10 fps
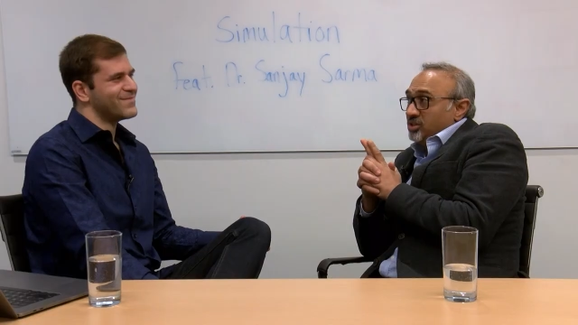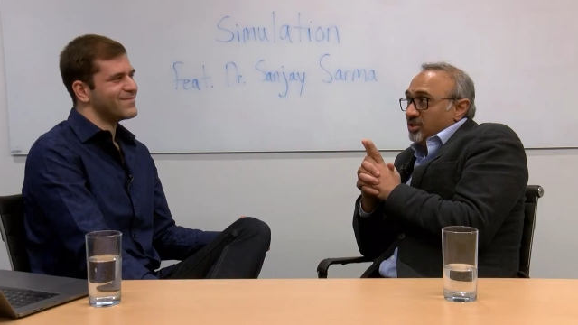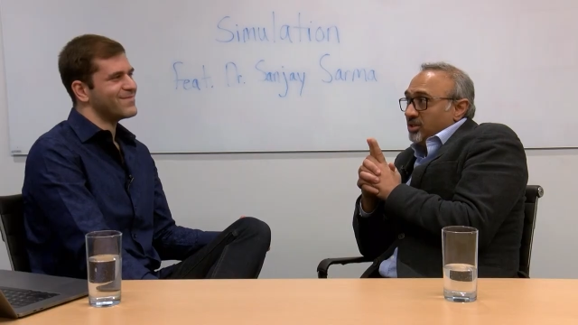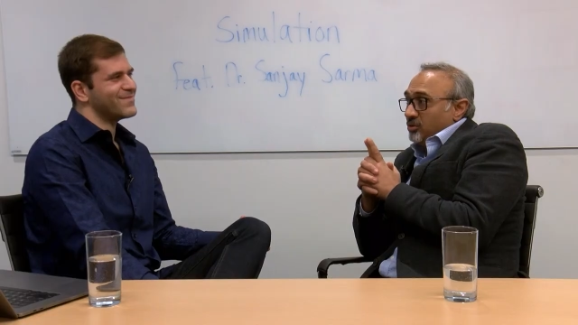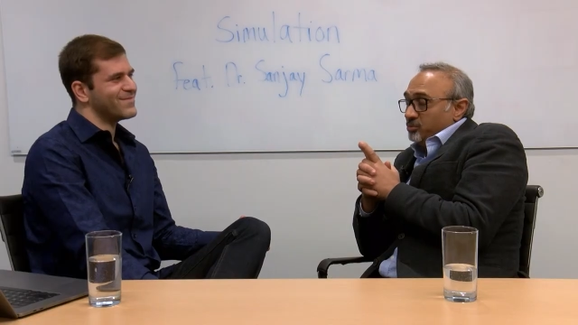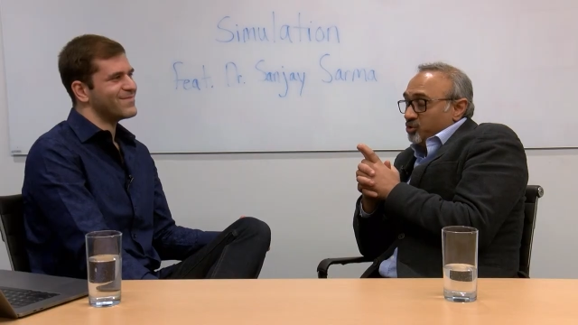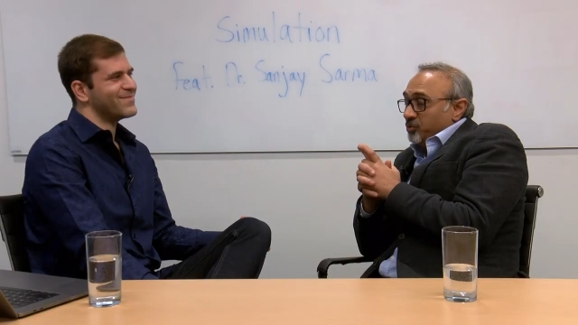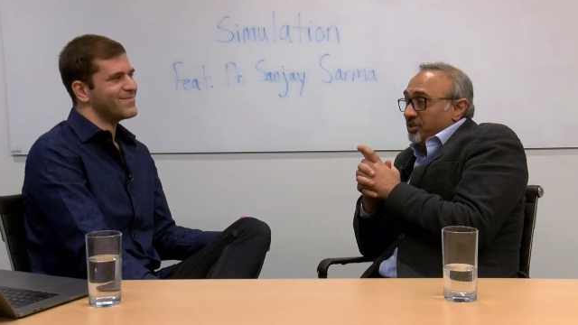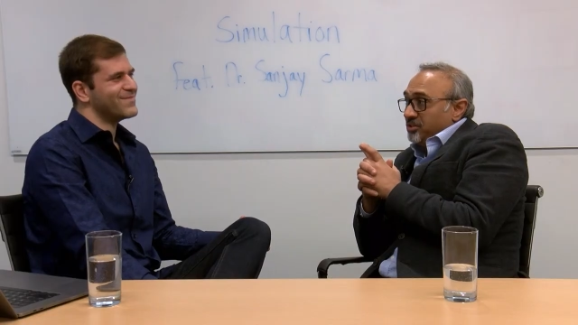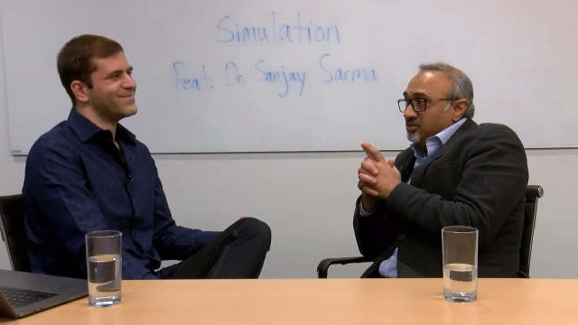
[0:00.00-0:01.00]
Speaker 1: almost
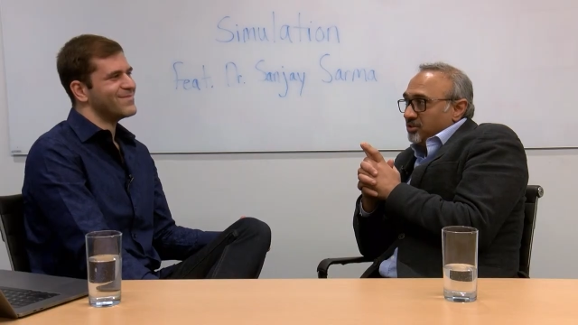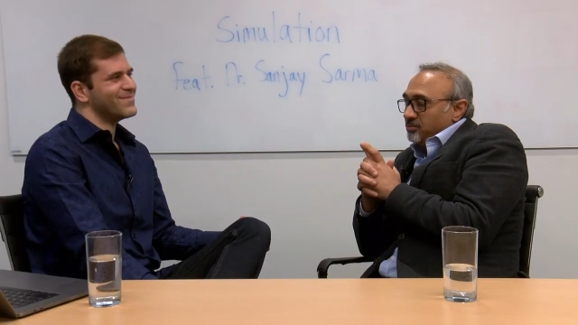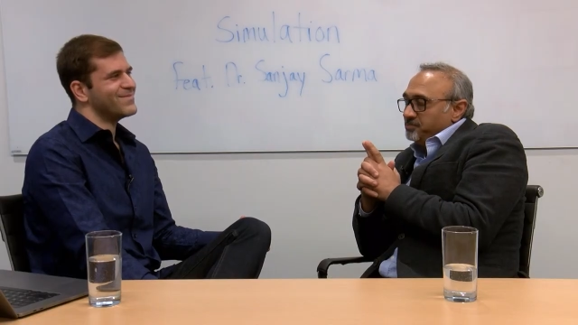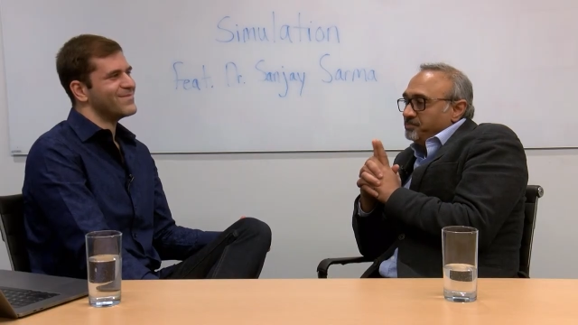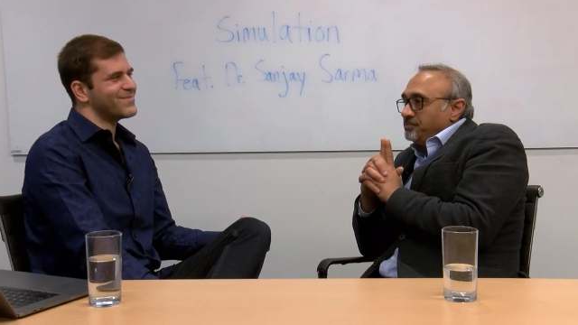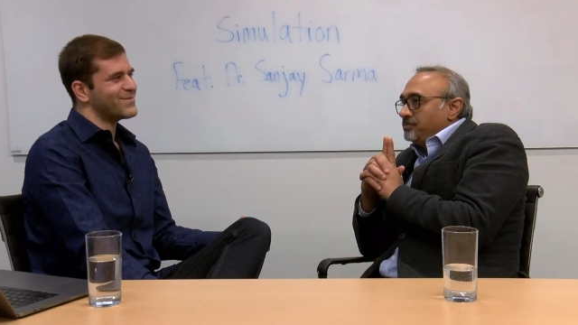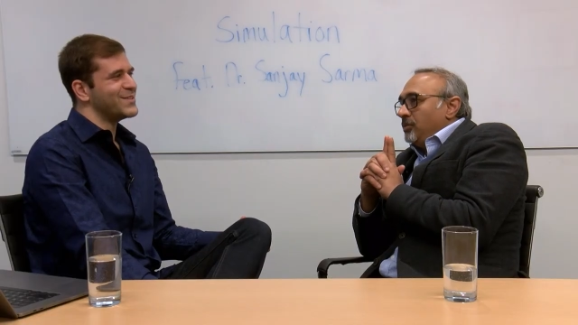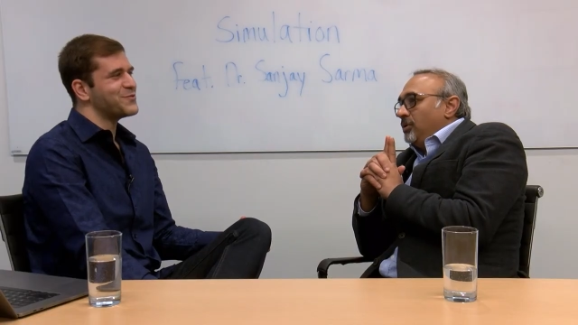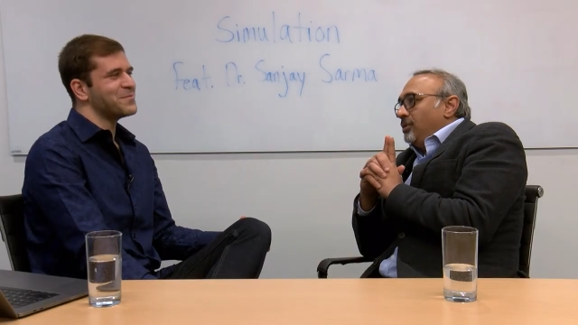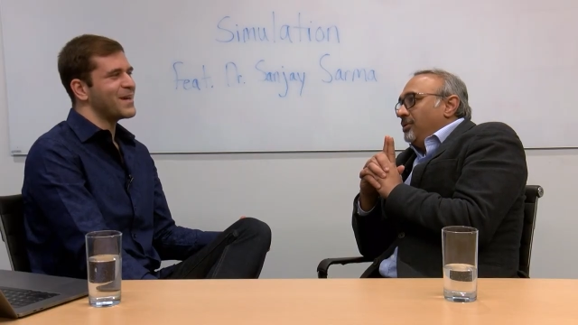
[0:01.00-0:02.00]
20 years ago.
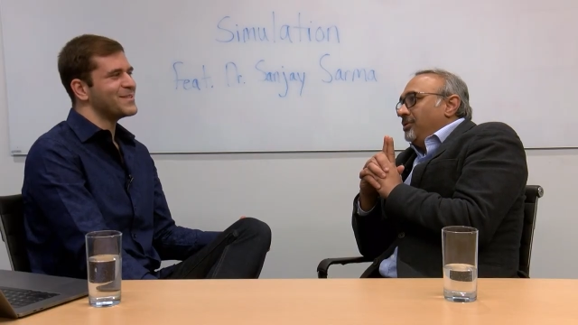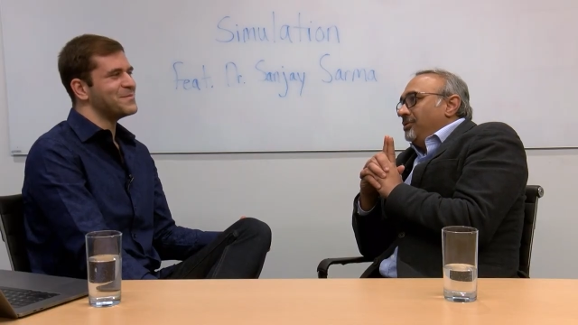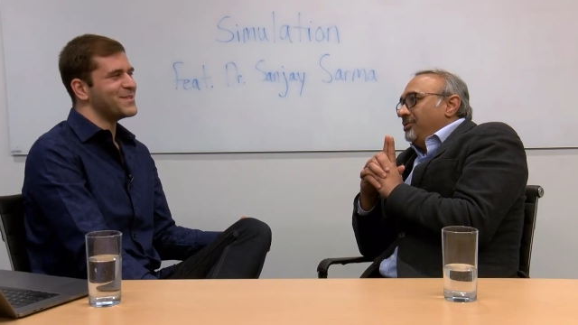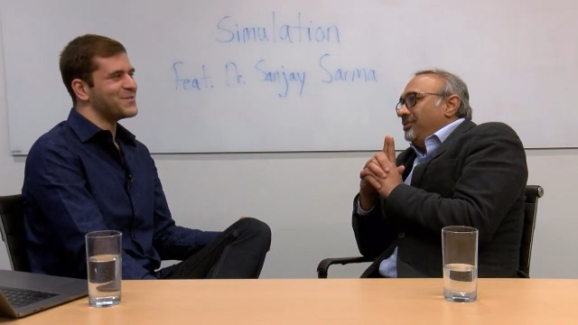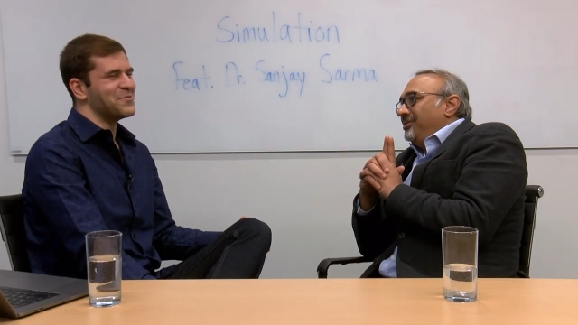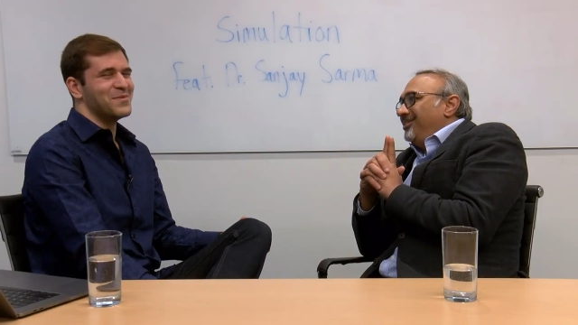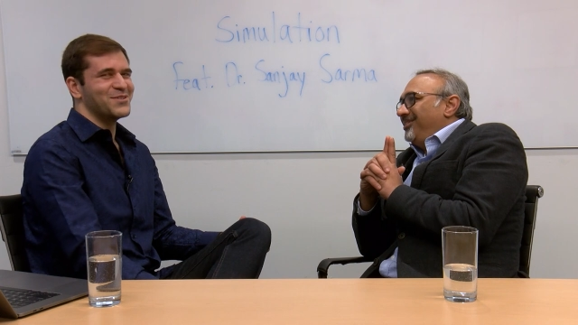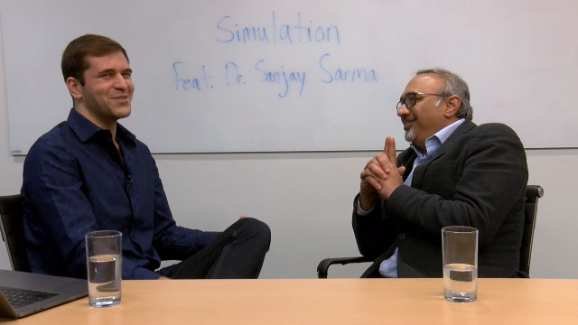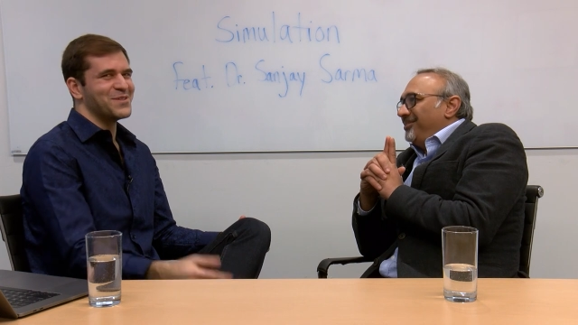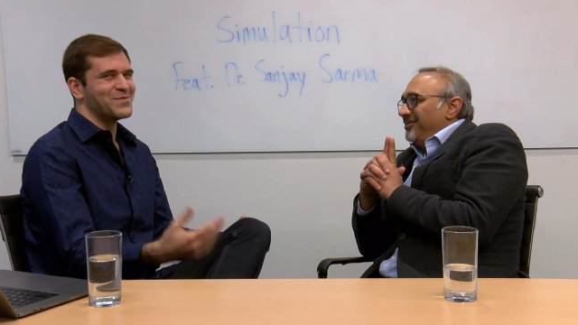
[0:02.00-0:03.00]
Speaker 2: This reminds me so
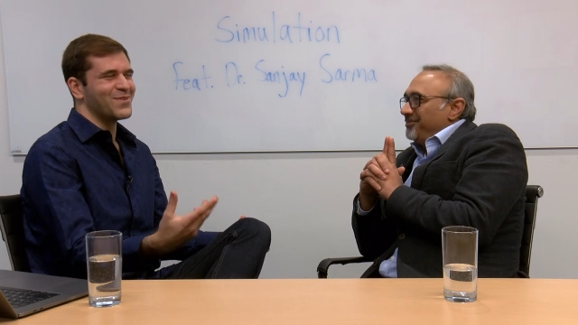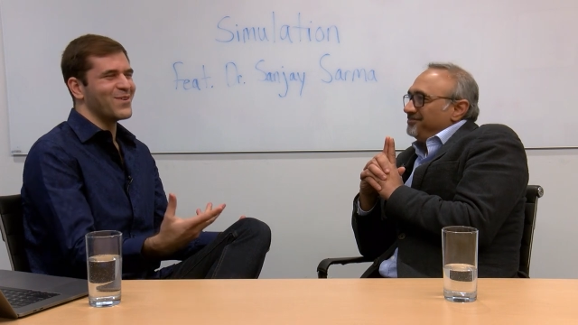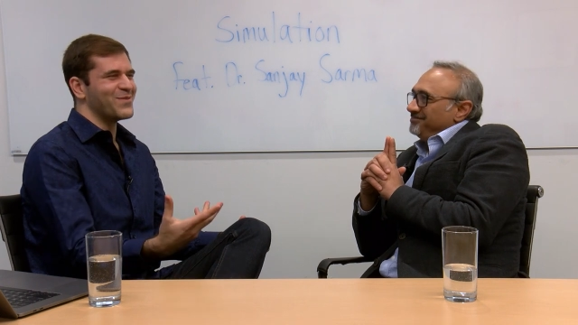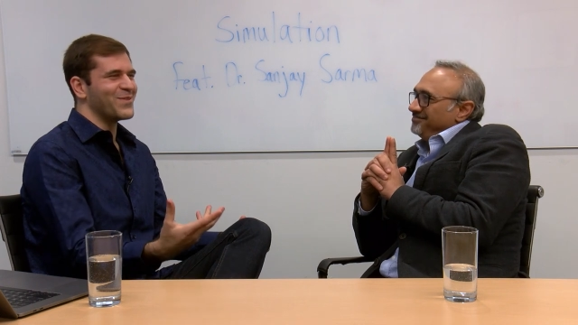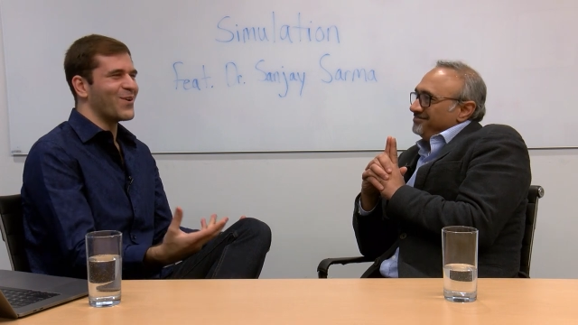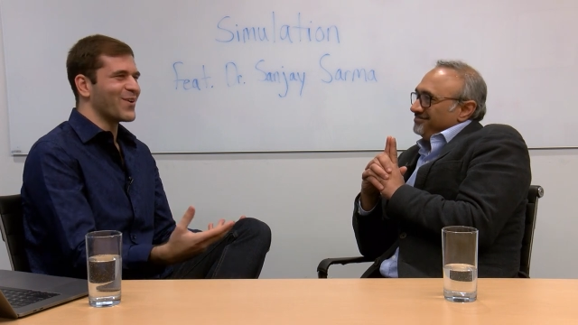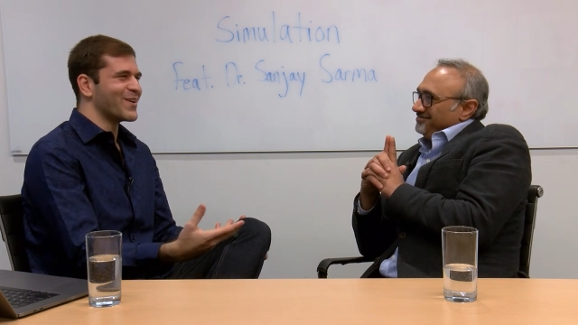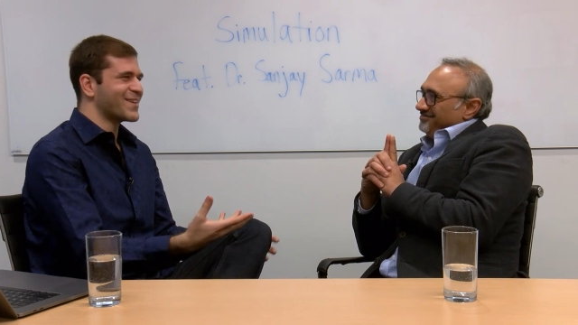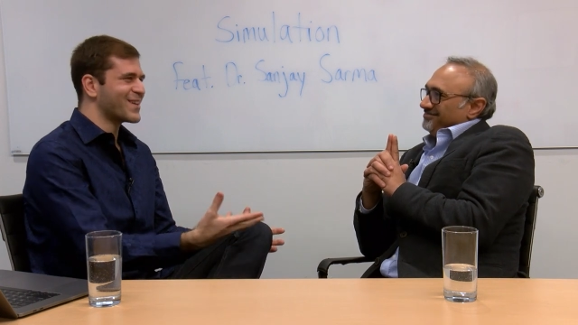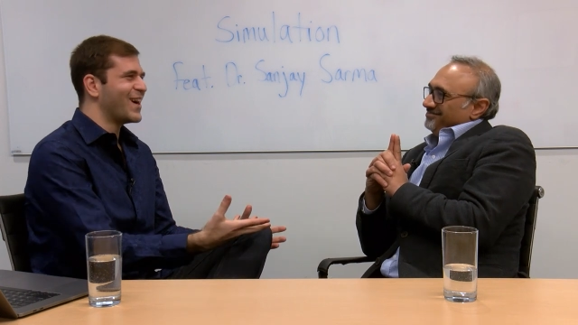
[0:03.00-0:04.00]
much of our
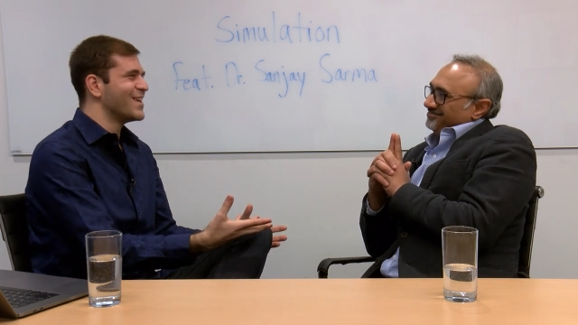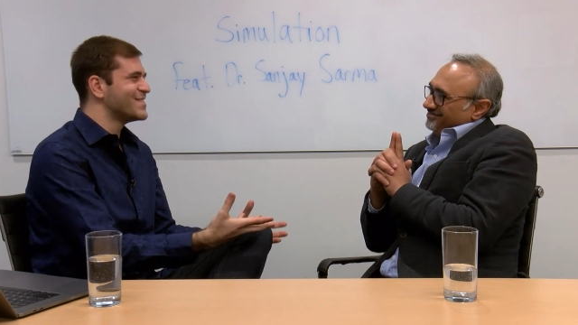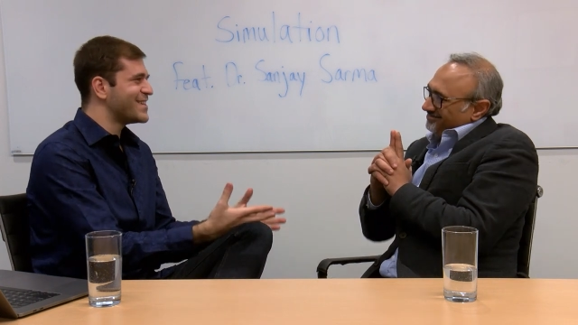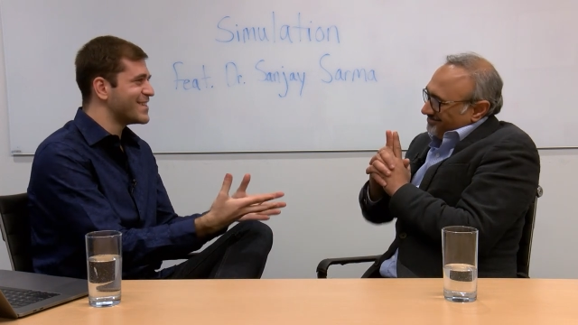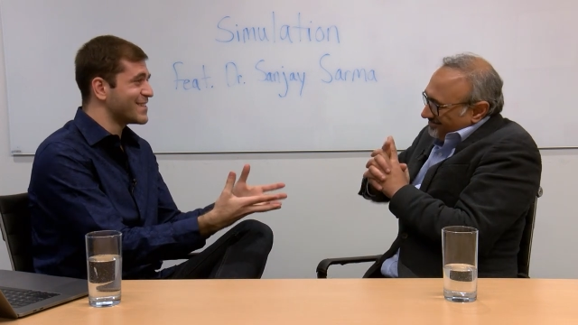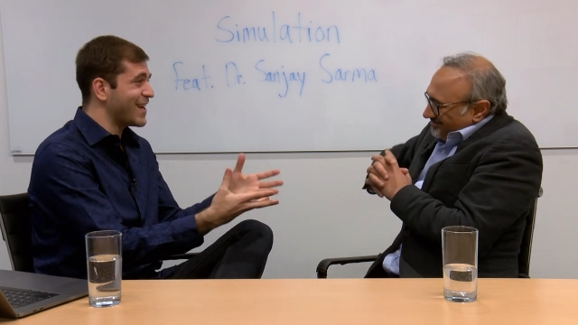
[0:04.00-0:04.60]
content,